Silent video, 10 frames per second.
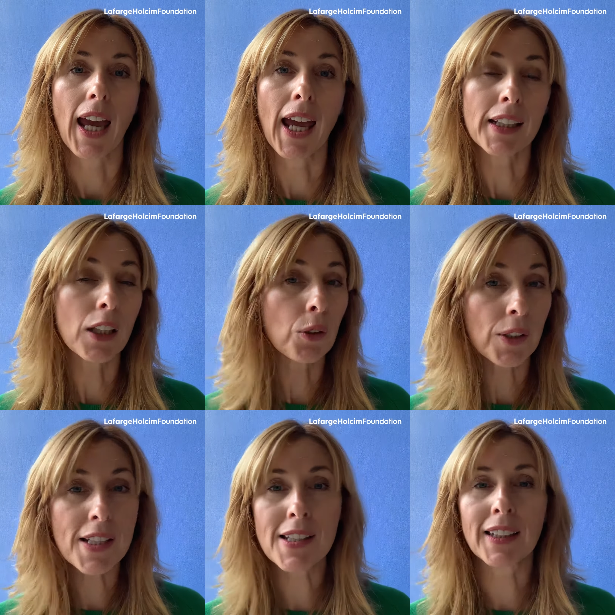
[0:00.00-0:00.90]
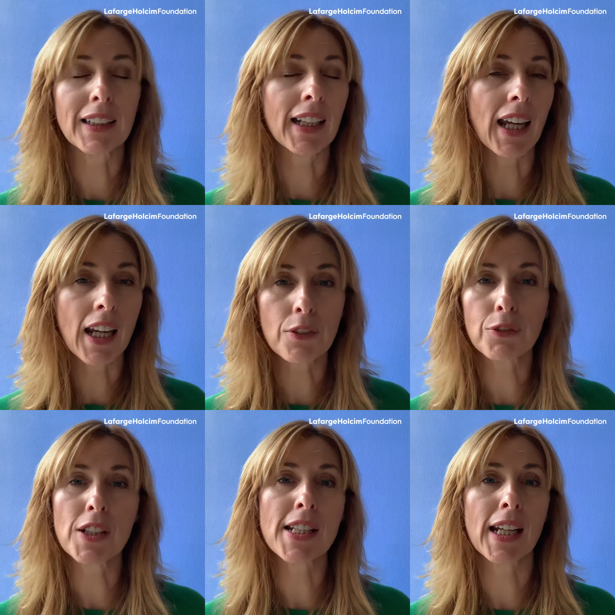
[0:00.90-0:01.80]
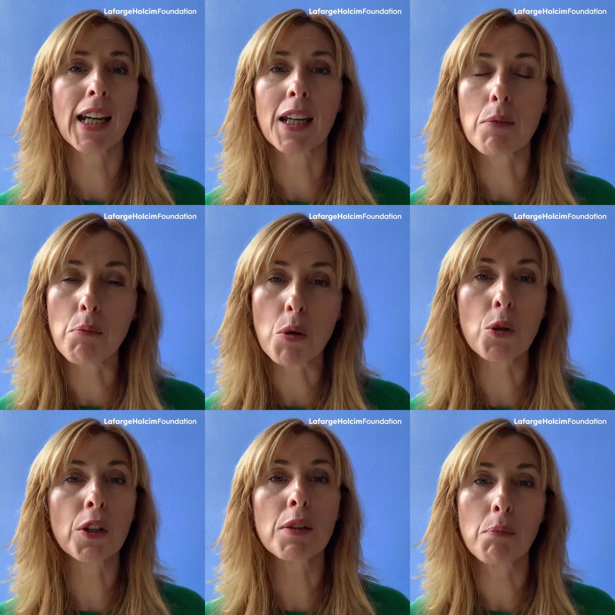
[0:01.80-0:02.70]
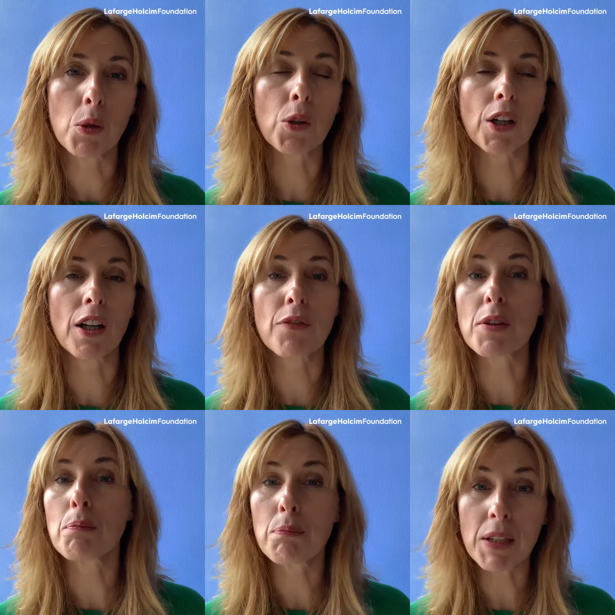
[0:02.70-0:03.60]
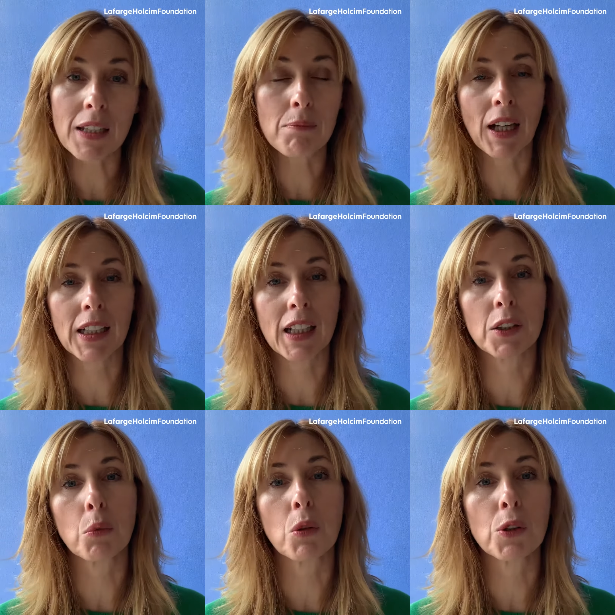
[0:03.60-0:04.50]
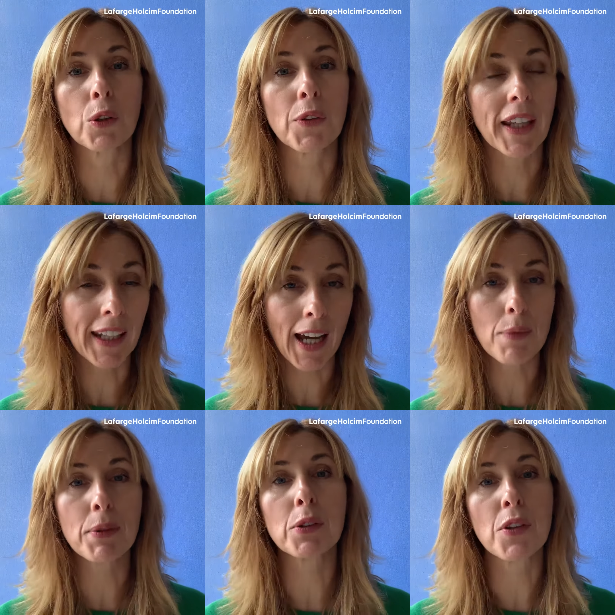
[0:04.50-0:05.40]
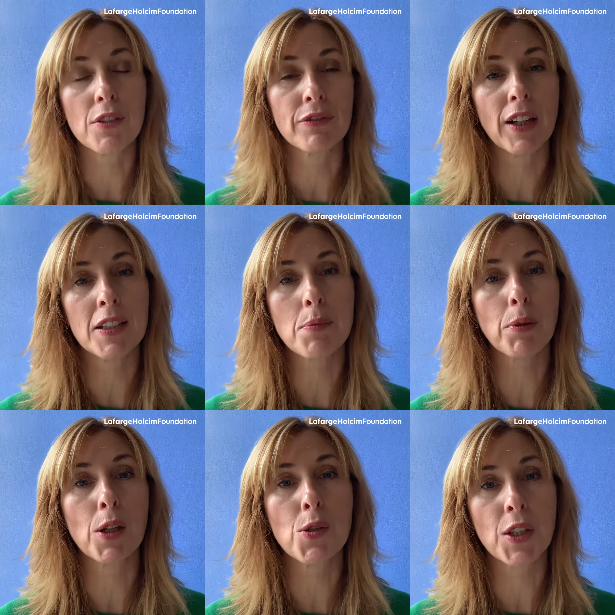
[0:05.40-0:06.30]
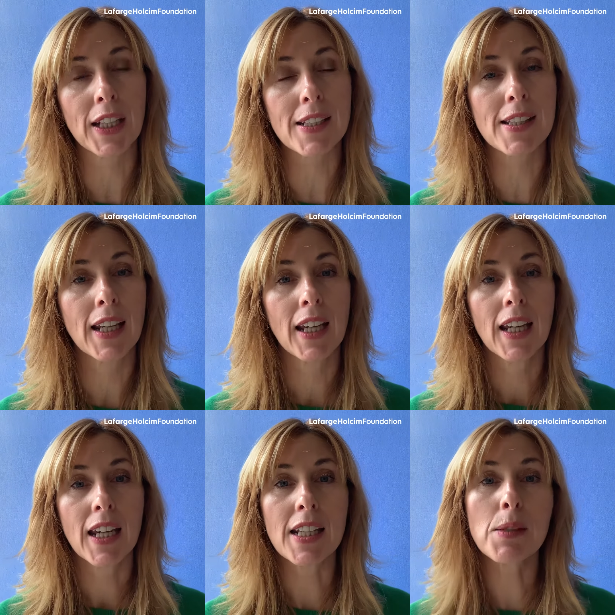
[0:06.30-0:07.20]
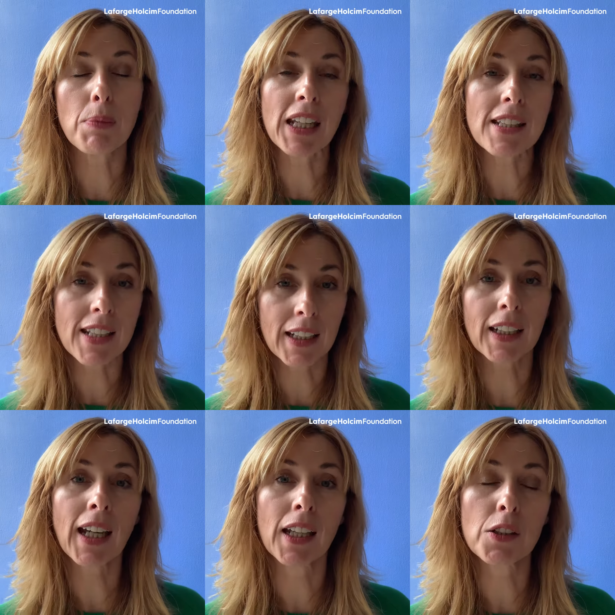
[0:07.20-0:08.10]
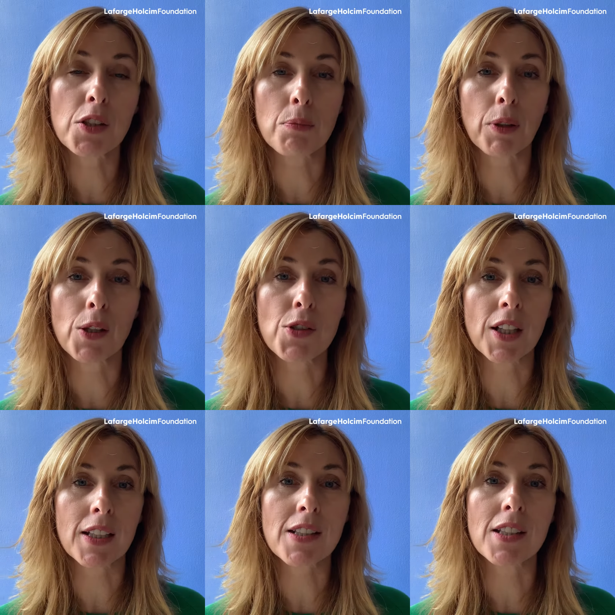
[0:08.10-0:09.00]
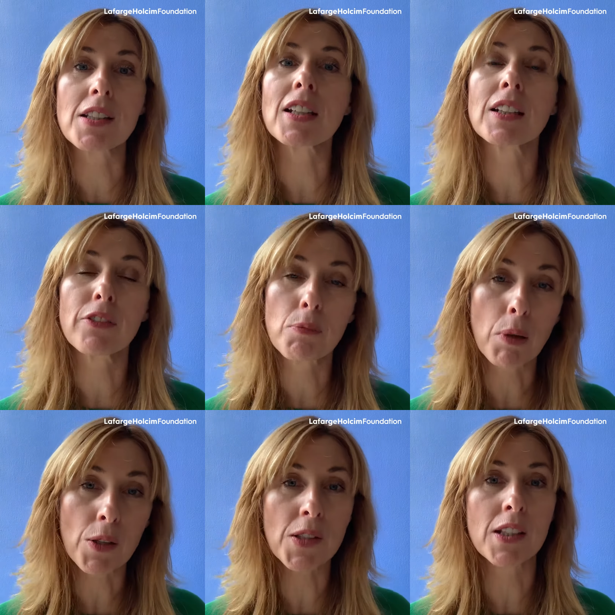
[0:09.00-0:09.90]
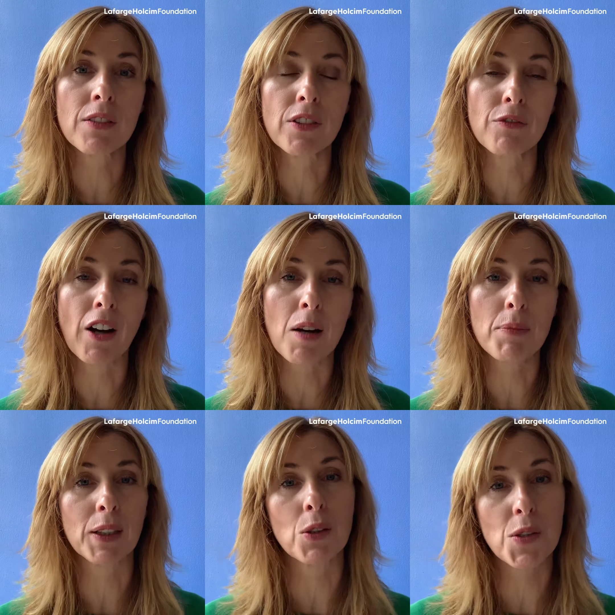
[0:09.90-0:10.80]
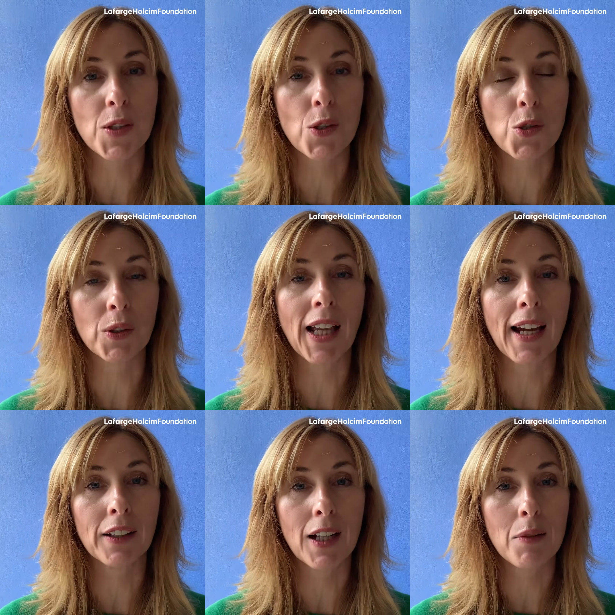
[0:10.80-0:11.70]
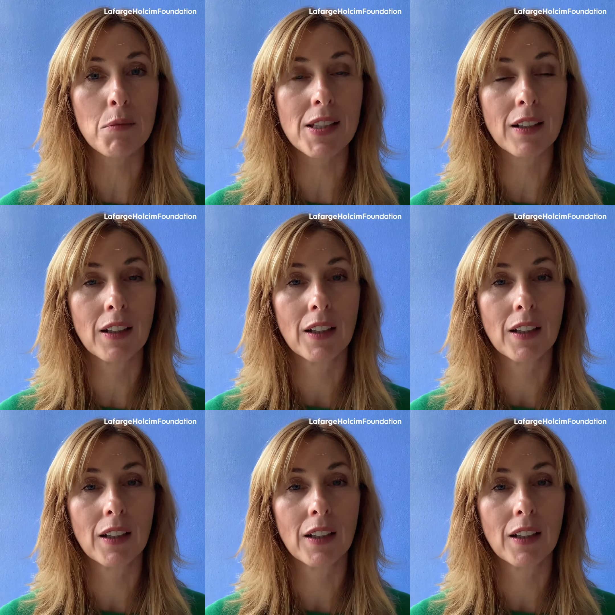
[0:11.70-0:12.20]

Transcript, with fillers: And increasingly, every day, more and more of the big money in the world, the capital that funds projects, is being dedicated to projects that deliver positive environmental or social outcomes.